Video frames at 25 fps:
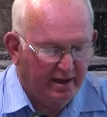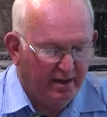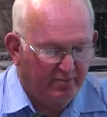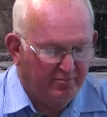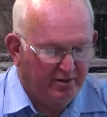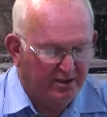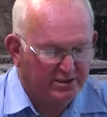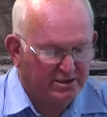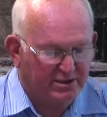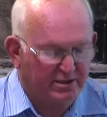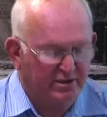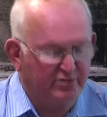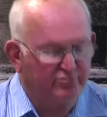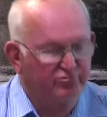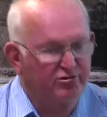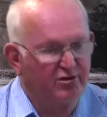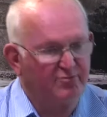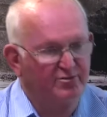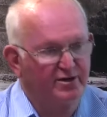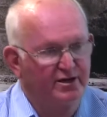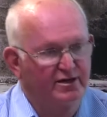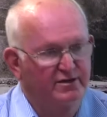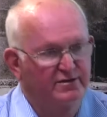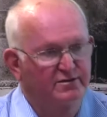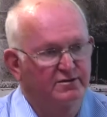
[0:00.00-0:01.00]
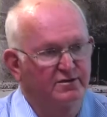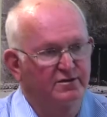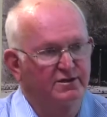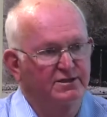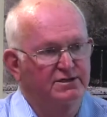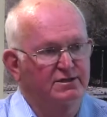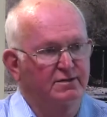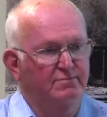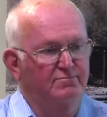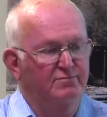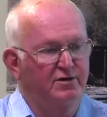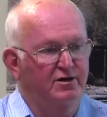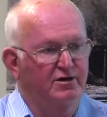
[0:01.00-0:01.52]
And what's contributed to
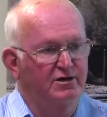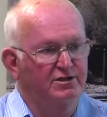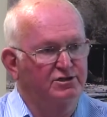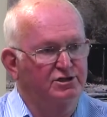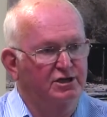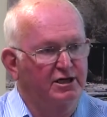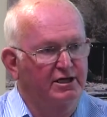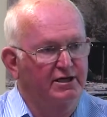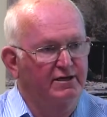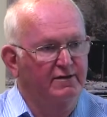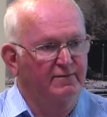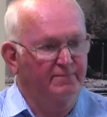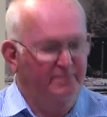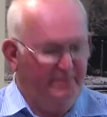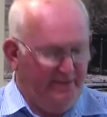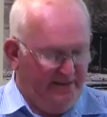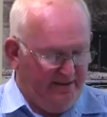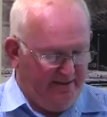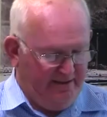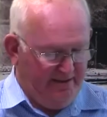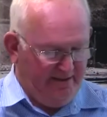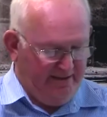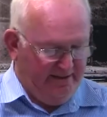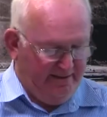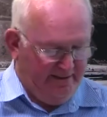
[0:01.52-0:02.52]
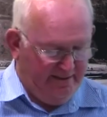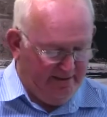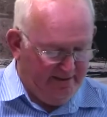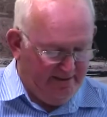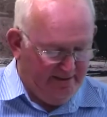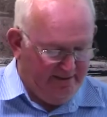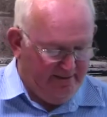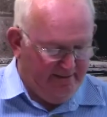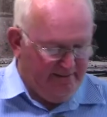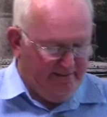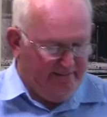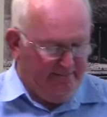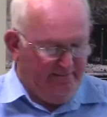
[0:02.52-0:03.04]
this emerging
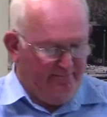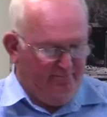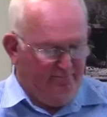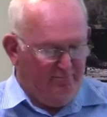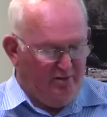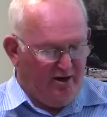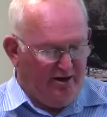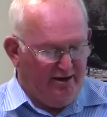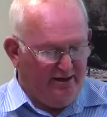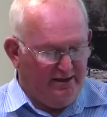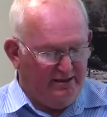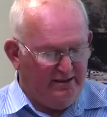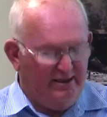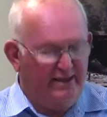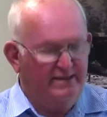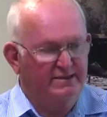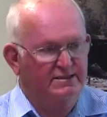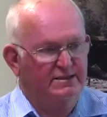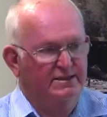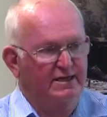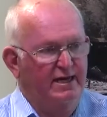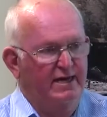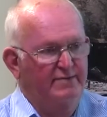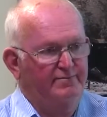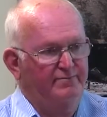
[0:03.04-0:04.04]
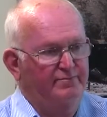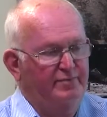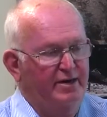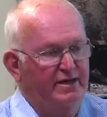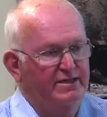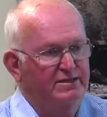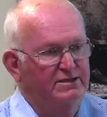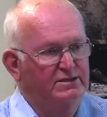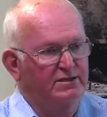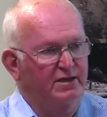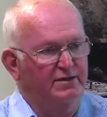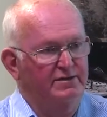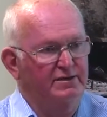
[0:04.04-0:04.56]
mining landscape
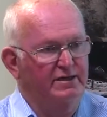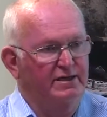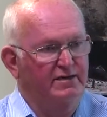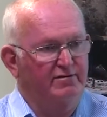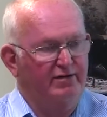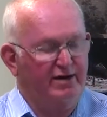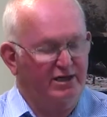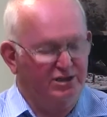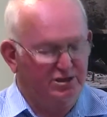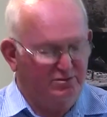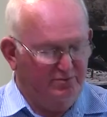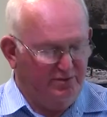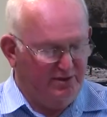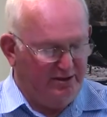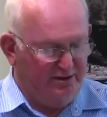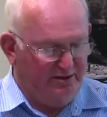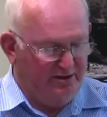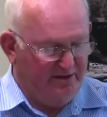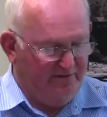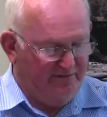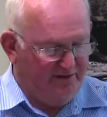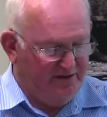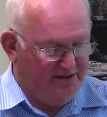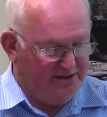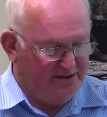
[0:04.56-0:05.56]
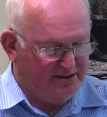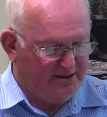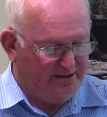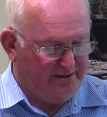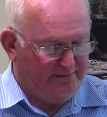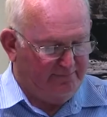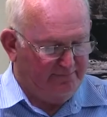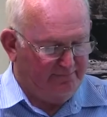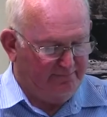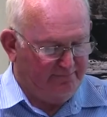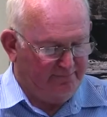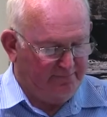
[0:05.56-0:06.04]
based on the interaction with the university?